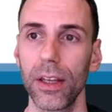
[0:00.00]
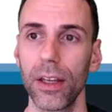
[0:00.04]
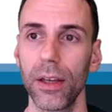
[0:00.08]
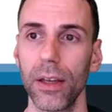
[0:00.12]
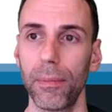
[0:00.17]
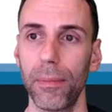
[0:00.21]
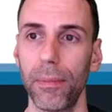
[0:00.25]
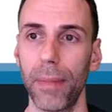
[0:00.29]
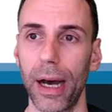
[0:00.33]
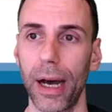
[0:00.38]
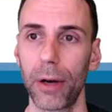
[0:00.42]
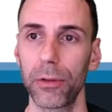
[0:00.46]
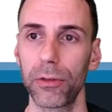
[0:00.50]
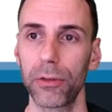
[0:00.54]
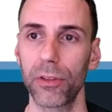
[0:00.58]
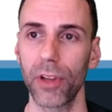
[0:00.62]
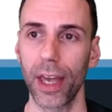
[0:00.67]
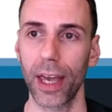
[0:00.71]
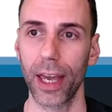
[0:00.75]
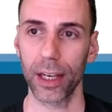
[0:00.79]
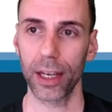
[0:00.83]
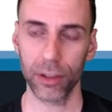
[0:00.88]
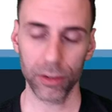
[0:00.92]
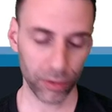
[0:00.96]
mouse
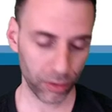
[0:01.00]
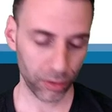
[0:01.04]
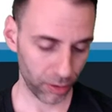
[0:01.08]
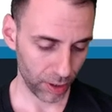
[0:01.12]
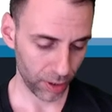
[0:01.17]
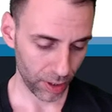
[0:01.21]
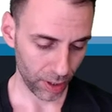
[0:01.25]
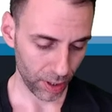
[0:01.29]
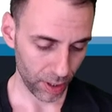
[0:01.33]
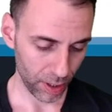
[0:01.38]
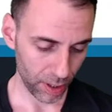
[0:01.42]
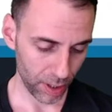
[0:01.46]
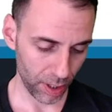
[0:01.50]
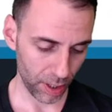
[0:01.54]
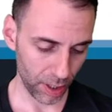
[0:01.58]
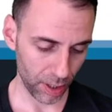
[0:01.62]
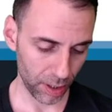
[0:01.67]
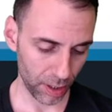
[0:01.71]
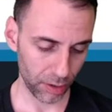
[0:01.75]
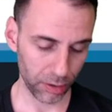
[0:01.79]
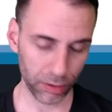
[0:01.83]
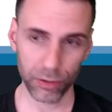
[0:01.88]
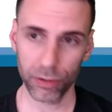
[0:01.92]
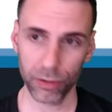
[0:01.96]
X
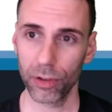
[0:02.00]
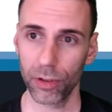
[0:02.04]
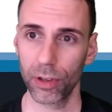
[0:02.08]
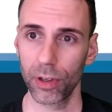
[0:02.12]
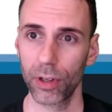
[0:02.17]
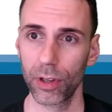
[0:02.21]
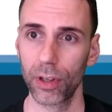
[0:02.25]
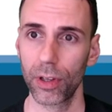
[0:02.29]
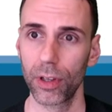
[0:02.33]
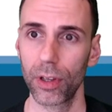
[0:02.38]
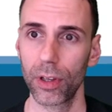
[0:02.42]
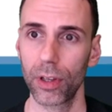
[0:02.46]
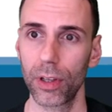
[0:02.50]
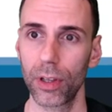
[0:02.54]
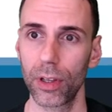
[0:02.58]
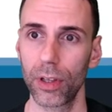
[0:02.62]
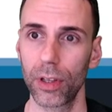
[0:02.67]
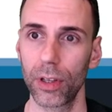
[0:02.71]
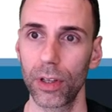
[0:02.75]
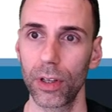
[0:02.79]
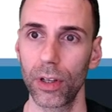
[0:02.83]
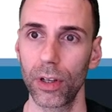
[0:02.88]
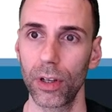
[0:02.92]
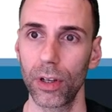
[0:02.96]
is
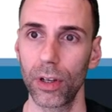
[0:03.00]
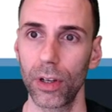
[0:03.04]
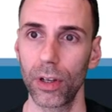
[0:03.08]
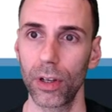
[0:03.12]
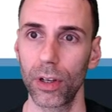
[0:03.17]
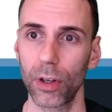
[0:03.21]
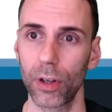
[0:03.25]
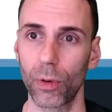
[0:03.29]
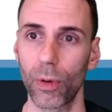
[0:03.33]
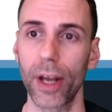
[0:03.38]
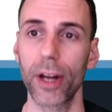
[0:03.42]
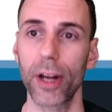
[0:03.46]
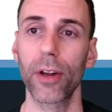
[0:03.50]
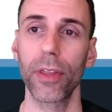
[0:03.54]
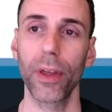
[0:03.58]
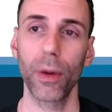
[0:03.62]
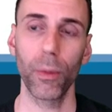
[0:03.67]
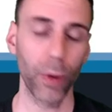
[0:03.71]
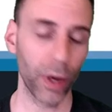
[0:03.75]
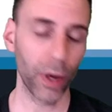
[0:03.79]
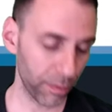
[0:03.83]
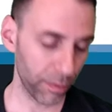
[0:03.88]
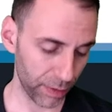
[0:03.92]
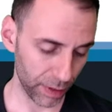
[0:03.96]
greater than
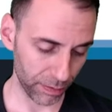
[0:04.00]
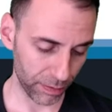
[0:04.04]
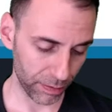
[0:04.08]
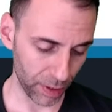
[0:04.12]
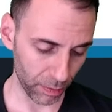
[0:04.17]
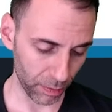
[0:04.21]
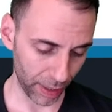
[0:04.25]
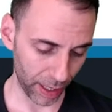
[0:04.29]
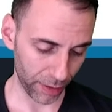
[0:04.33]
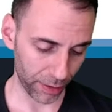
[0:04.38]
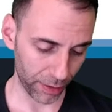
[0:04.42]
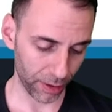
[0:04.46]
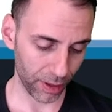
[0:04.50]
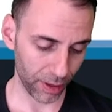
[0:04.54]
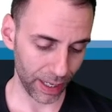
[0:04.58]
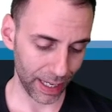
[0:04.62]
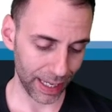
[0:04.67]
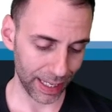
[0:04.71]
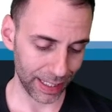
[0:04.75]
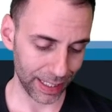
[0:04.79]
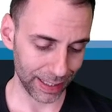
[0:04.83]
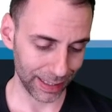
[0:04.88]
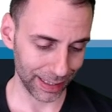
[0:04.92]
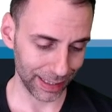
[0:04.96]
150 rather
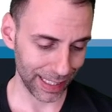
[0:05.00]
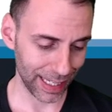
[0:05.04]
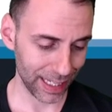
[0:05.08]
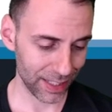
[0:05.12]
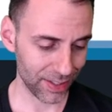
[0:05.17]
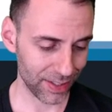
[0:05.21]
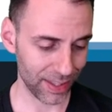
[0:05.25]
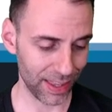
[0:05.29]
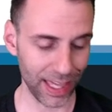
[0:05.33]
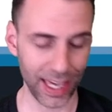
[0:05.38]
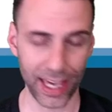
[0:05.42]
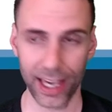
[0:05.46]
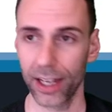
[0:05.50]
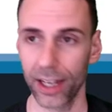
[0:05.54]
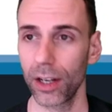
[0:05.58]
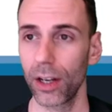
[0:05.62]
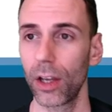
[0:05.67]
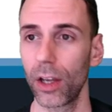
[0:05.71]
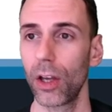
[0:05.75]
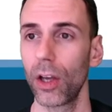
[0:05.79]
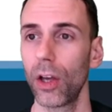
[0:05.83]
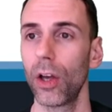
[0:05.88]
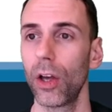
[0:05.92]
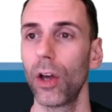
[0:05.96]
and less than
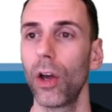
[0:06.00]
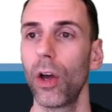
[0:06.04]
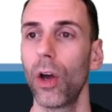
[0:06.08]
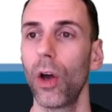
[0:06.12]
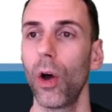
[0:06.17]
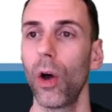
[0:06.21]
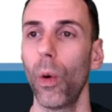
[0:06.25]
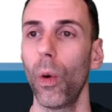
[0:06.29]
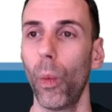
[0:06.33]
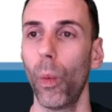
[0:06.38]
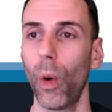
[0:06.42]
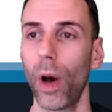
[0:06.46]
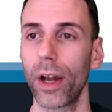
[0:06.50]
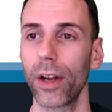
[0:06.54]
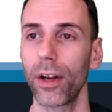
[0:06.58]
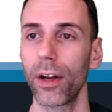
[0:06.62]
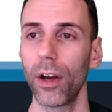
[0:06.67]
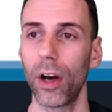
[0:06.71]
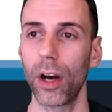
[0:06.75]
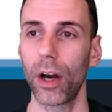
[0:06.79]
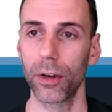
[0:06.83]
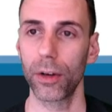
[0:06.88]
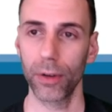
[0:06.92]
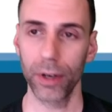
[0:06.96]

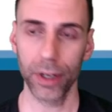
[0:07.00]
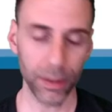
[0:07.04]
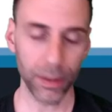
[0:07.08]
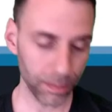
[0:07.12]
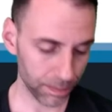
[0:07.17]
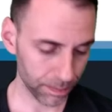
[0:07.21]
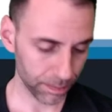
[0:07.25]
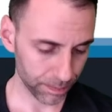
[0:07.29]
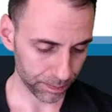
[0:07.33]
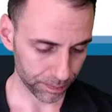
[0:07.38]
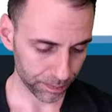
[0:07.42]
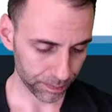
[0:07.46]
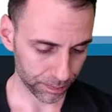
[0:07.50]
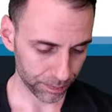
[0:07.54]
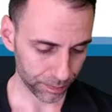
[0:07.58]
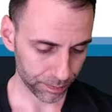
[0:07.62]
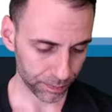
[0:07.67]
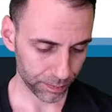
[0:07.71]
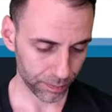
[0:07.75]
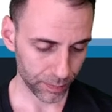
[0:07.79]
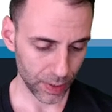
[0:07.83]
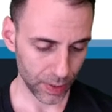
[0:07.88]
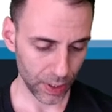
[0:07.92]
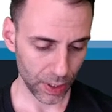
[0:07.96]
100.
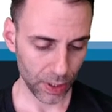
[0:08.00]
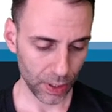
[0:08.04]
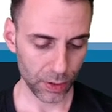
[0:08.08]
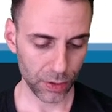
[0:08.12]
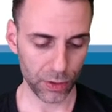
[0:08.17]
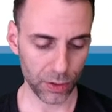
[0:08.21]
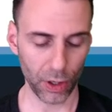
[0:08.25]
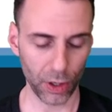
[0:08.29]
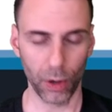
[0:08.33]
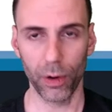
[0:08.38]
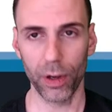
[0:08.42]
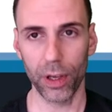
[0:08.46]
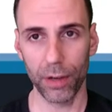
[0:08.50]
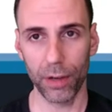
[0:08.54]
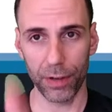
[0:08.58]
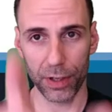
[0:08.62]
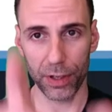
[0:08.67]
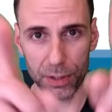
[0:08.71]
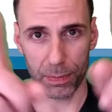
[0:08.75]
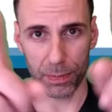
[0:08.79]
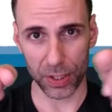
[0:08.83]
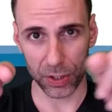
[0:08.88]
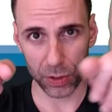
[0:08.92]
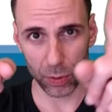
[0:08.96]
So if
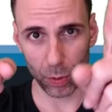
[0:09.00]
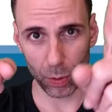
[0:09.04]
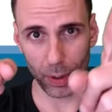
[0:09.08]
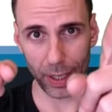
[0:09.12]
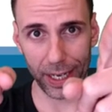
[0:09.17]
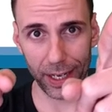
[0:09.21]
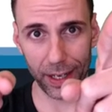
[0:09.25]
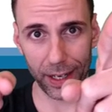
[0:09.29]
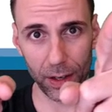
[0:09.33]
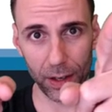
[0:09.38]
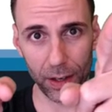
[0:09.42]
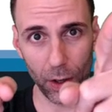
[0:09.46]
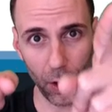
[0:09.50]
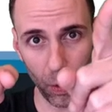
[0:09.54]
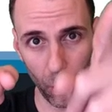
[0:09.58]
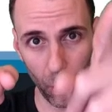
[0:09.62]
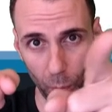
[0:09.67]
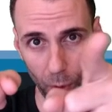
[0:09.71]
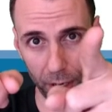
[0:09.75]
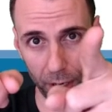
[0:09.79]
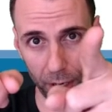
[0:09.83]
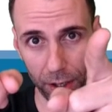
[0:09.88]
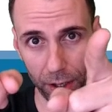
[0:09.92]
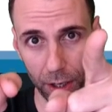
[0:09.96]
it's between
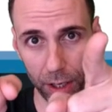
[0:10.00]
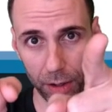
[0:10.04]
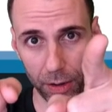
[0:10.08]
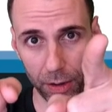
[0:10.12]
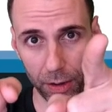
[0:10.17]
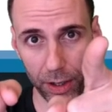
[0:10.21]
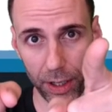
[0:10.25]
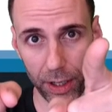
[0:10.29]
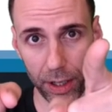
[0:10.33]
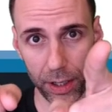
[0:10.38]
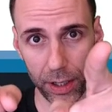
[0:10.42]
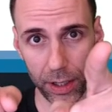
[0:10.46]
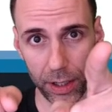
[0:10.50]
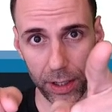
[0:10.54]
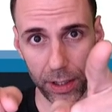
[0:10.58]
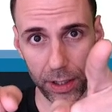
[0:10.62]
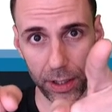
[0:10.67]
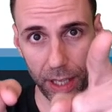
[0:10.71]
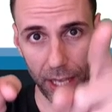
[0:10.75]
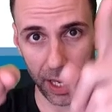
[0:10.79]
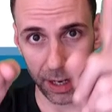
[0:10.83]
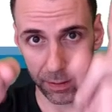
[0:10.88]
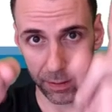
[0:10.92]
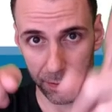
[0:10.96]
100
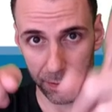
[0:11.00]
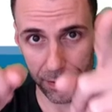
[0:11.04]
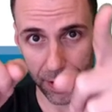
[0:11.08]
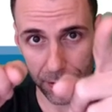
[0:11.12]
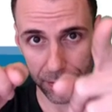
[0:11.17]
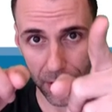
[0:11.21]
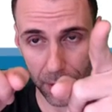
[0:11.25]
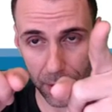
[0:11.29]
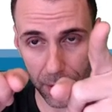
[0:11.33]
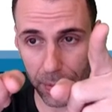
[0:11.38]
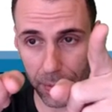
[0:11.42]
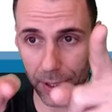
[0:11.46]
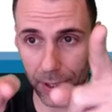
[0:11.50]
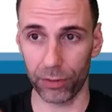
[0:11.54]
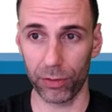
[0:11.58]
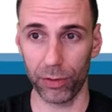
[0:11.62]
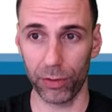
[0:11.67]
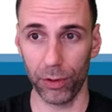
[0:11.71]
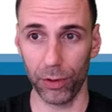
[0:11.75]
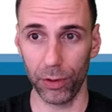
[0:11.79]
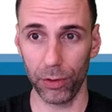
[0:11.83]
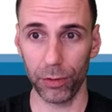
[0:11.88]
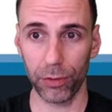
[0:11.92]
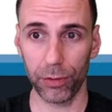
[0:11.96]
and 50
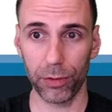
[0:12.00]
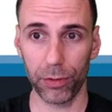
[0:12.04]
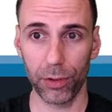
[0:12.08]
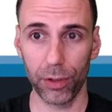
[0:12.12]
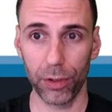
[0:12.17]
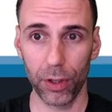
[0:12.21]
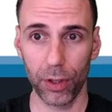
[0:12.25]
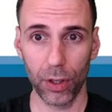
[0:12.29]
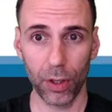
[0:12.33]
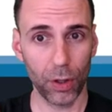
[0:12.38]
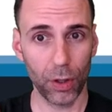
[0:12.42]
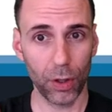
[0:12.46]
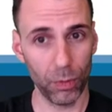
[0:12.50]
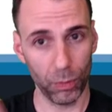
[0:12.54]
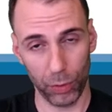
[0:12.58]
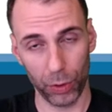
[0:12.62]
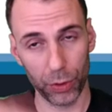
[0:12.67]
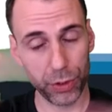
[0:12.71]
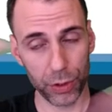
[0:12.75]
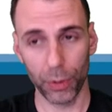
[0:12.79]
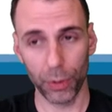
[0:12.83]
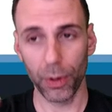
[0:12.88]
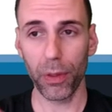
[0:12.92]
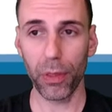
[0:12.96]
pixels will
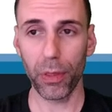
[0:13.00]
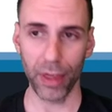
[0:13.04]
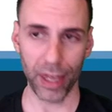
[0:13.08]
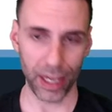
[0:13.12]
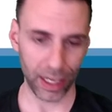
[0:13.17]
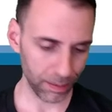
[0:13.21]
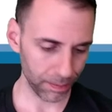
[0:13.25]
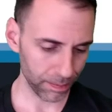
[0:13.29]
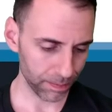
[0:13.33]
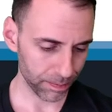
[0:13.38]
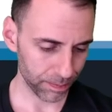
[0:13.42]
do a thing.